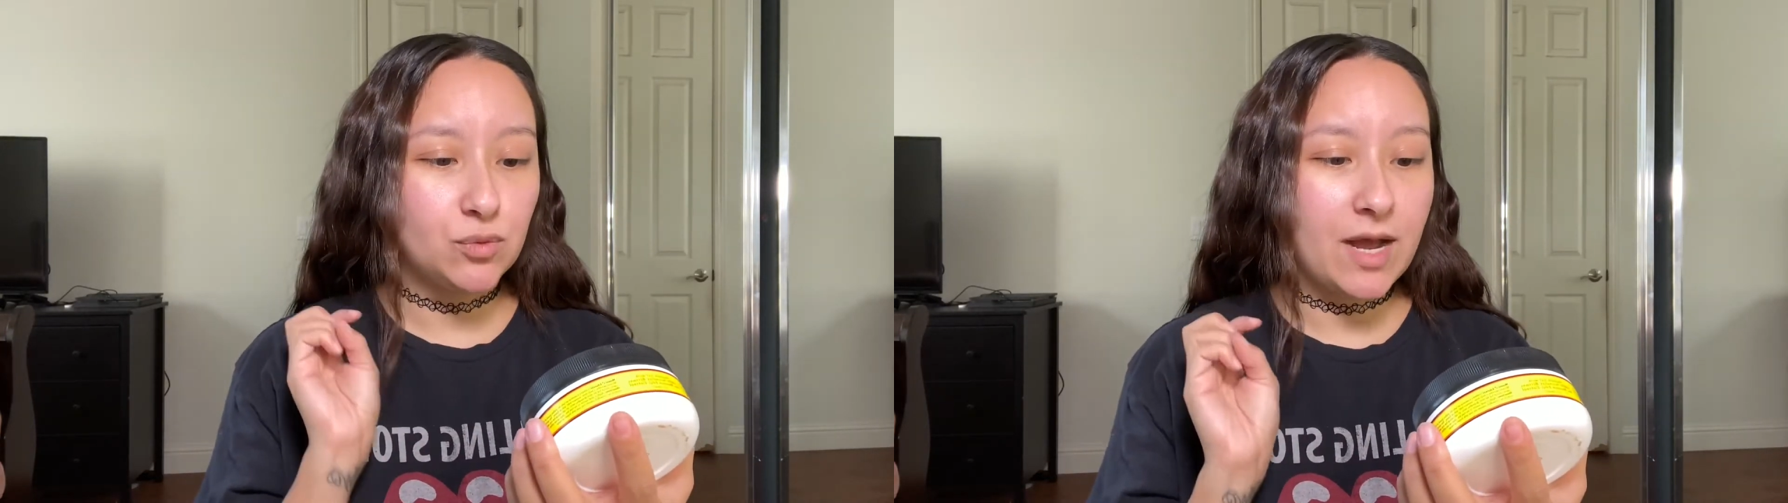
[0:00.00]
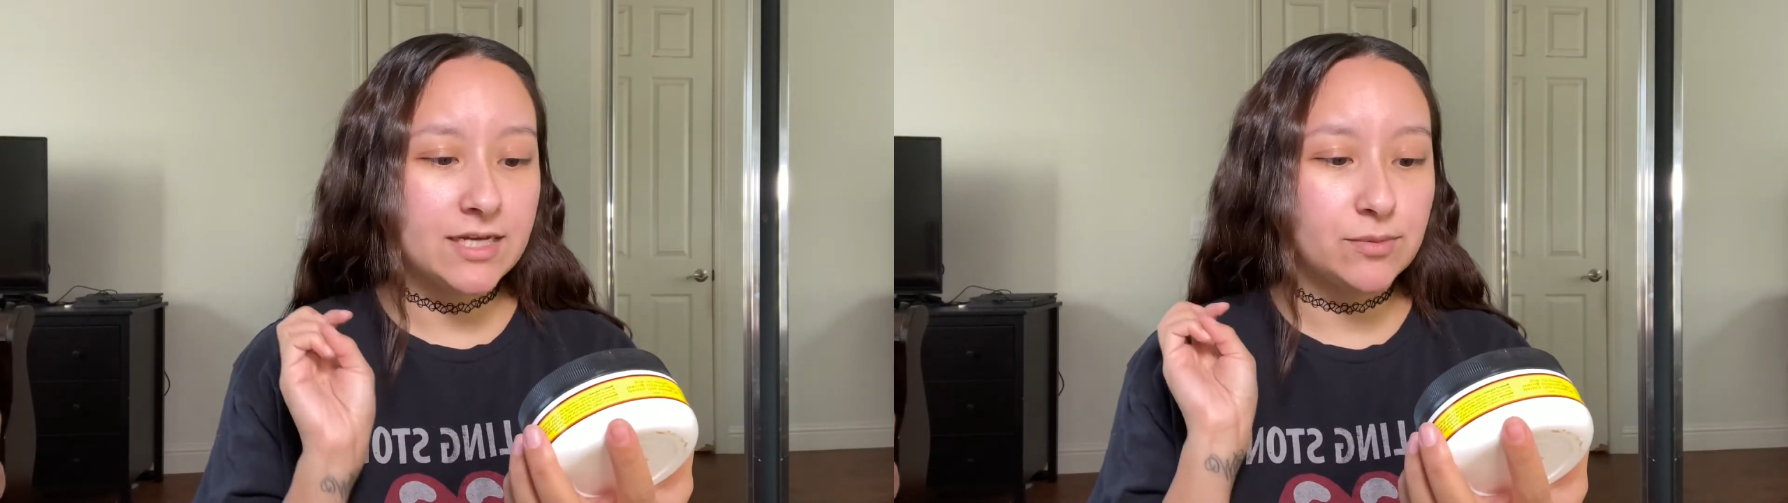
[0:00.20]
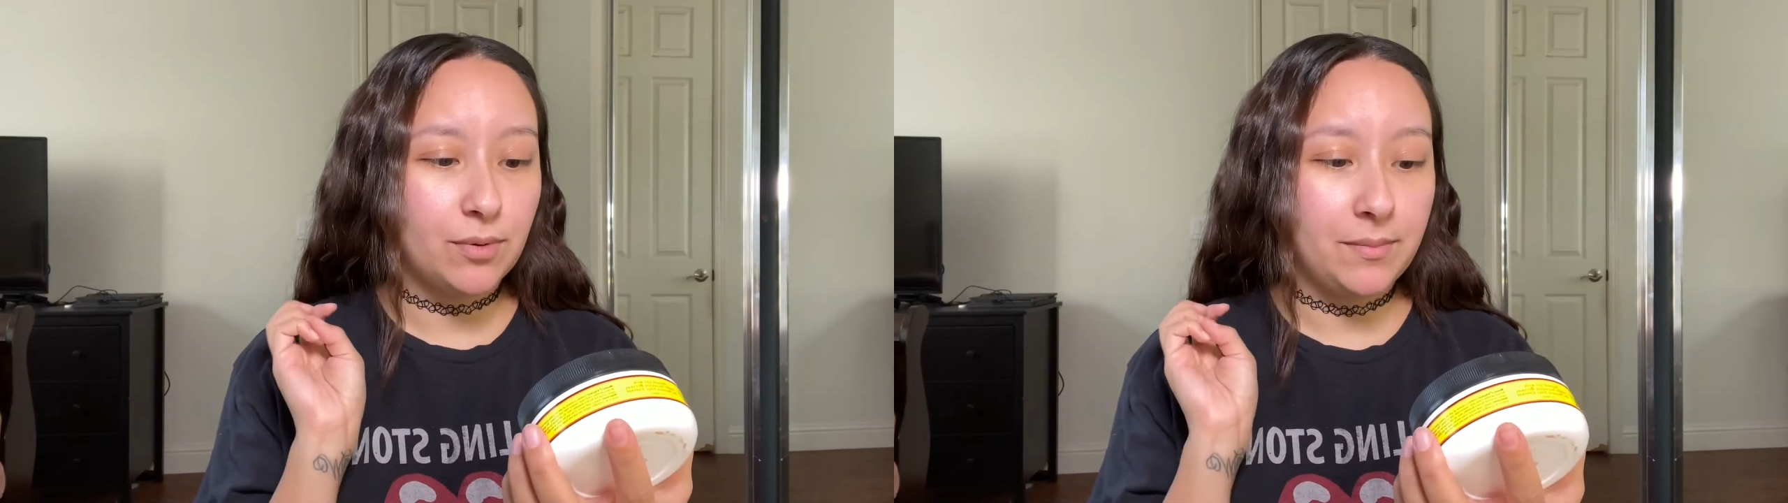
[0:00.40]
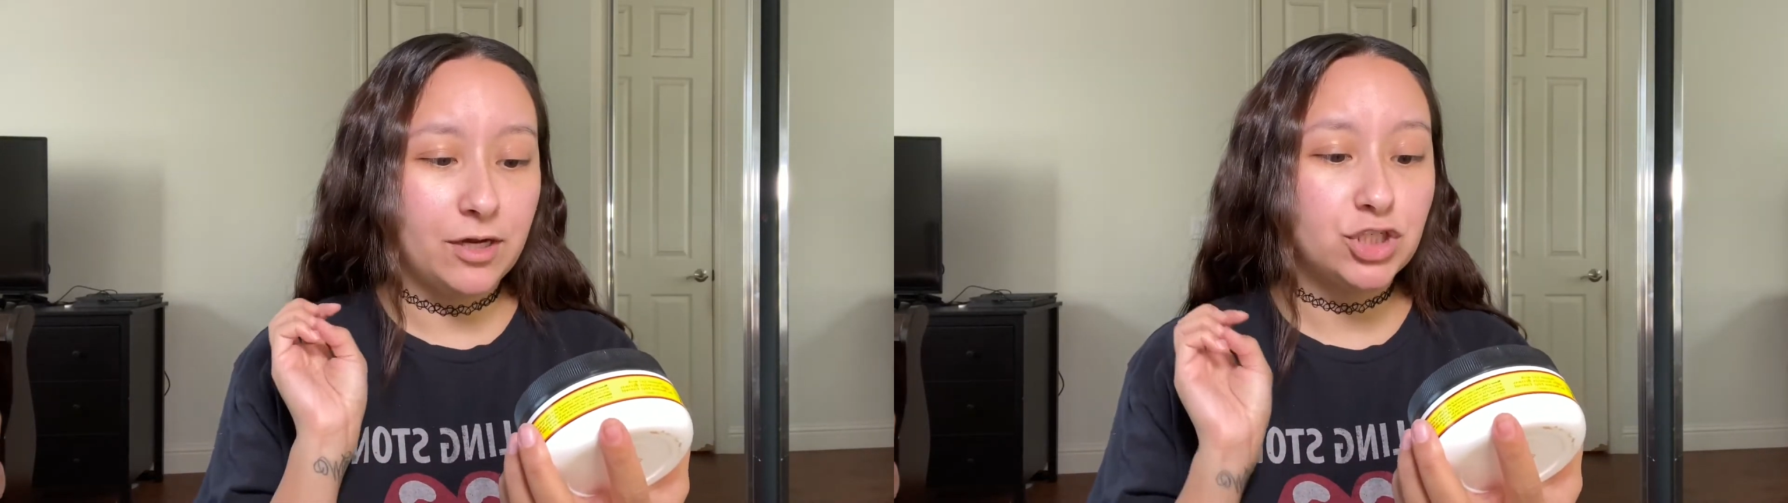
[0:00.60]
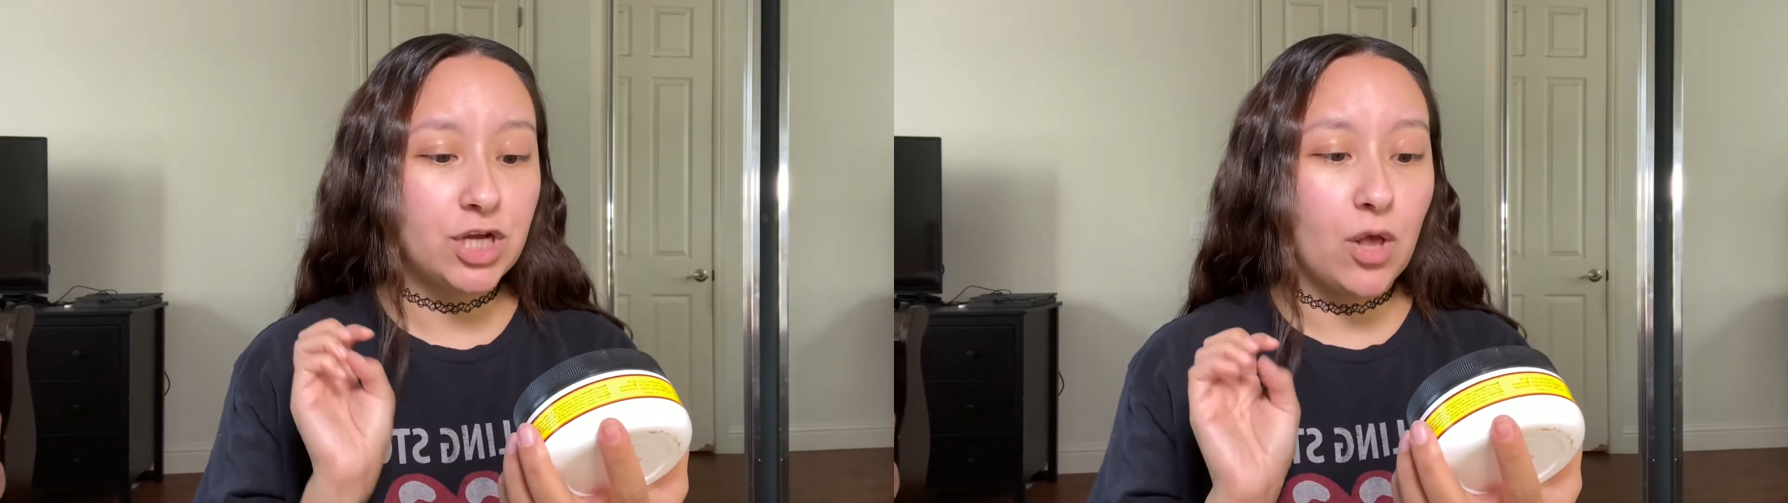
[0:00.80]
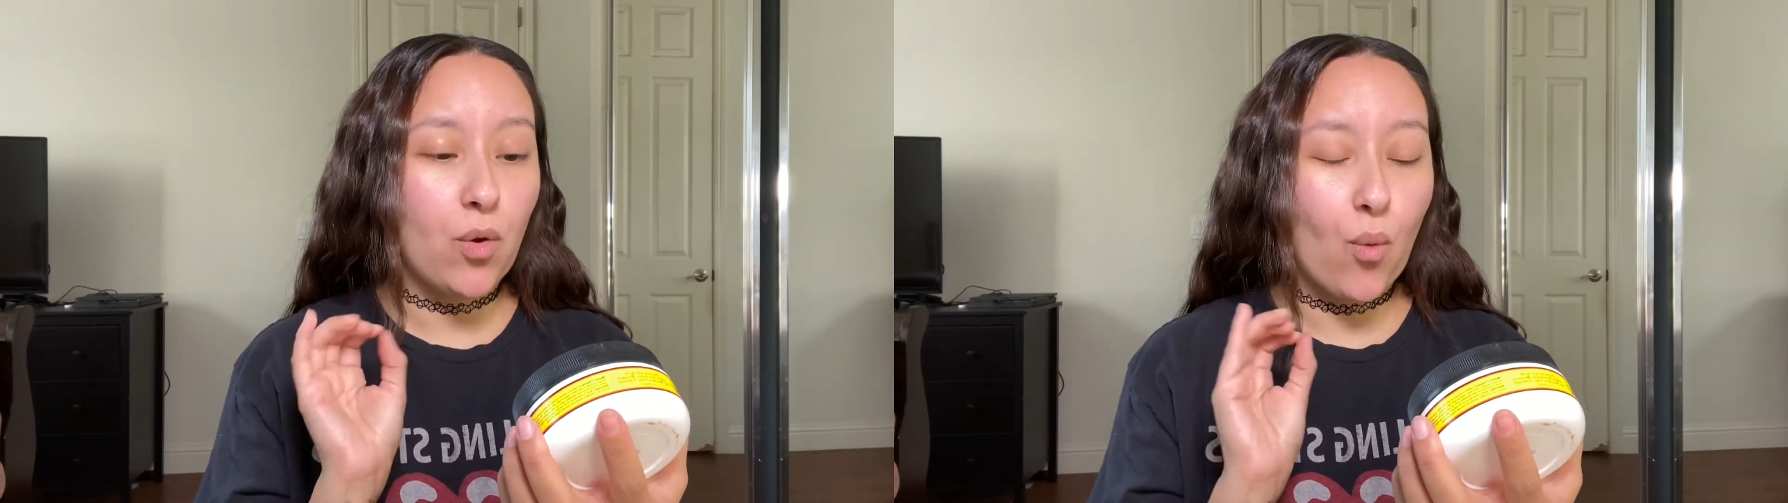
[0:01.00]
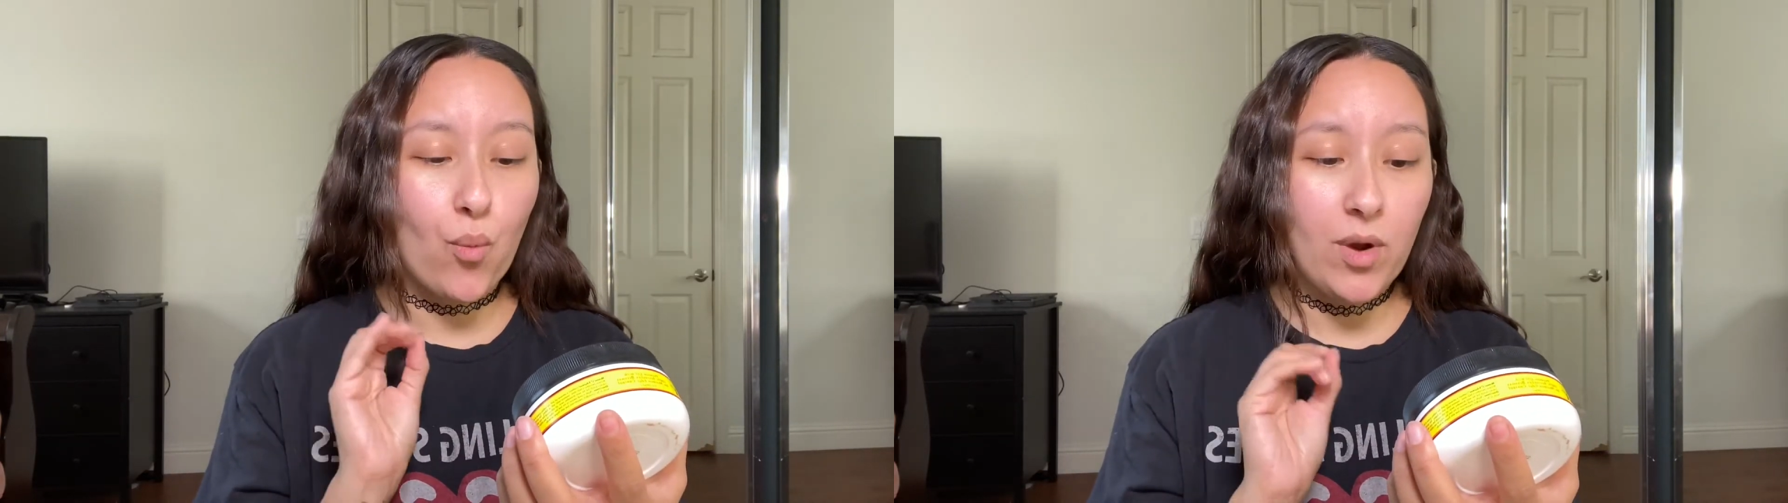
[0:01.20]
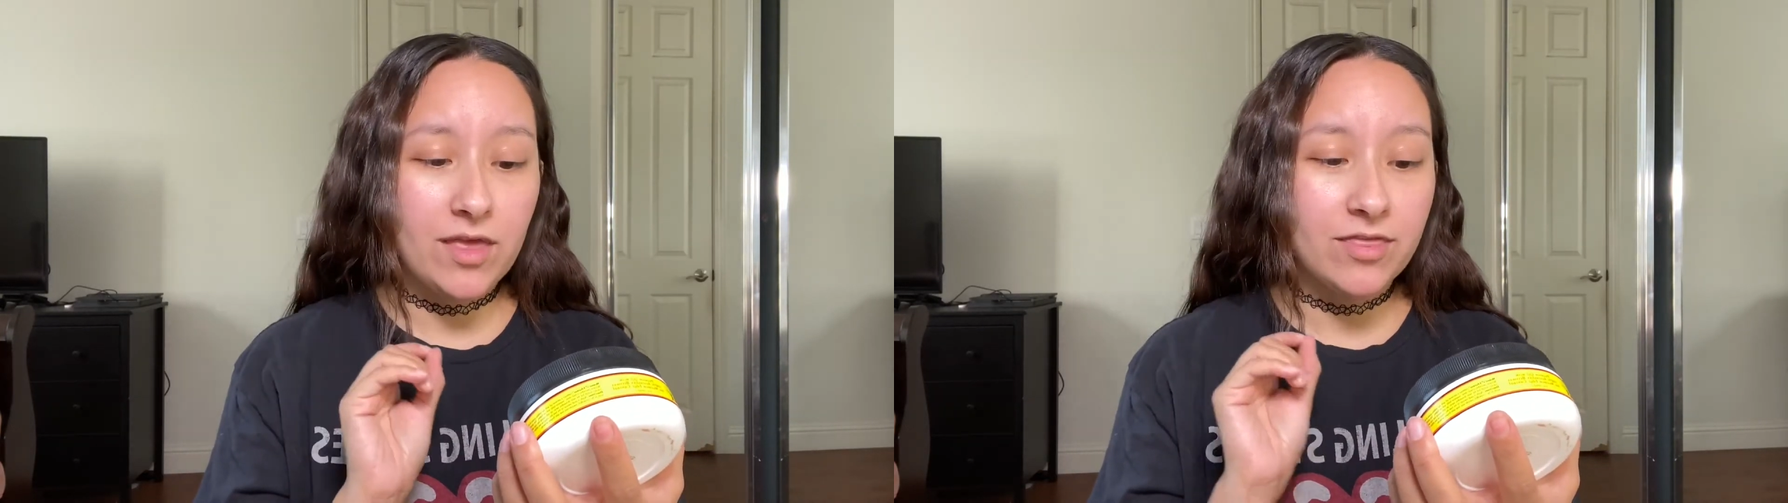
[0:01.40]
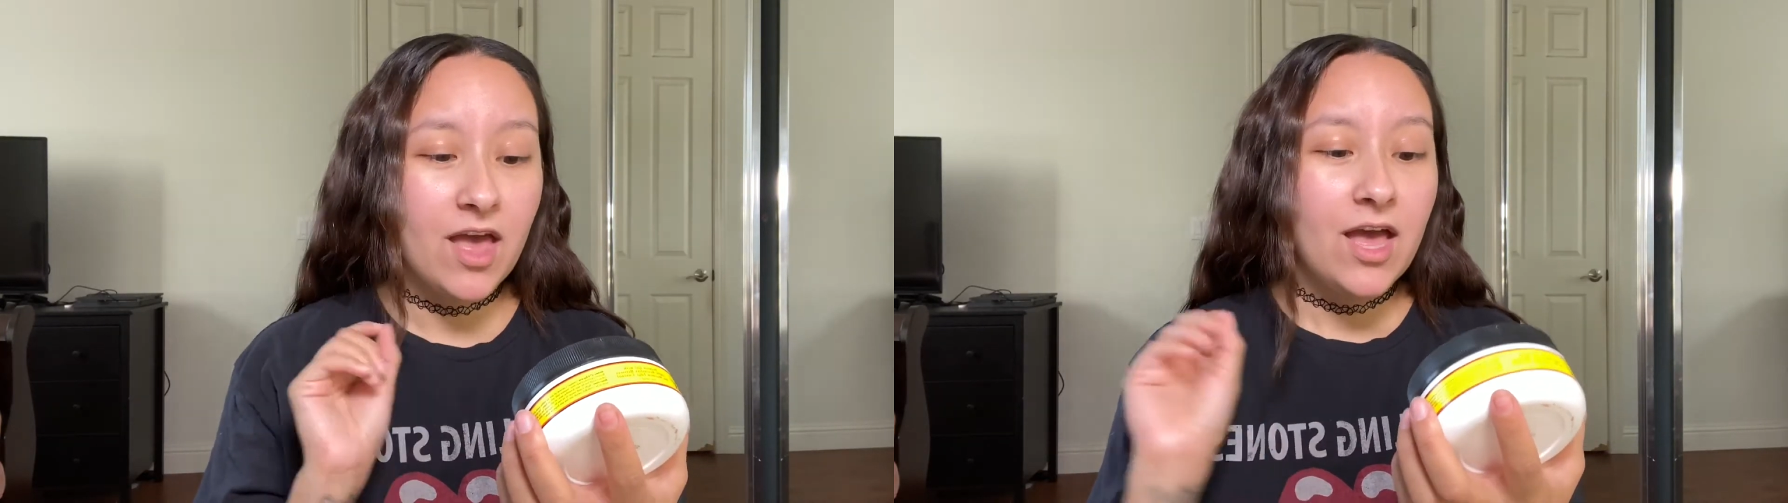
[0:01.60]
Wax Premier Gel with